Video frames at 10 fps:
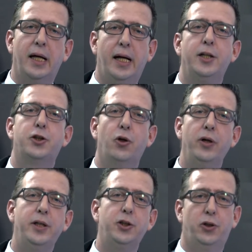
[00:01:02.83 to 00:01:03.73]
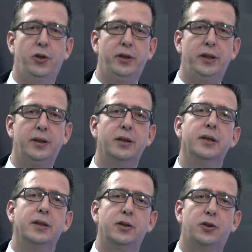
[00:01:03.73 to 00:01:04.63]
Enjoy the journey
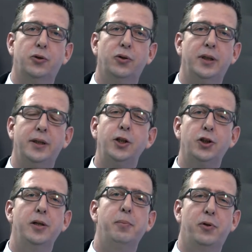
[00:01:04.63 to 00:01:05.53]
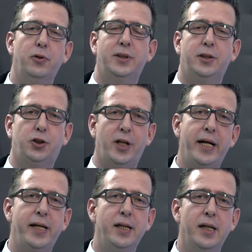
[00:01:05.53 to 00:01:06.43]
through the digital process
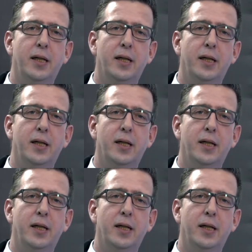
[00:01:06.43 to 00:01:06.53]
chain.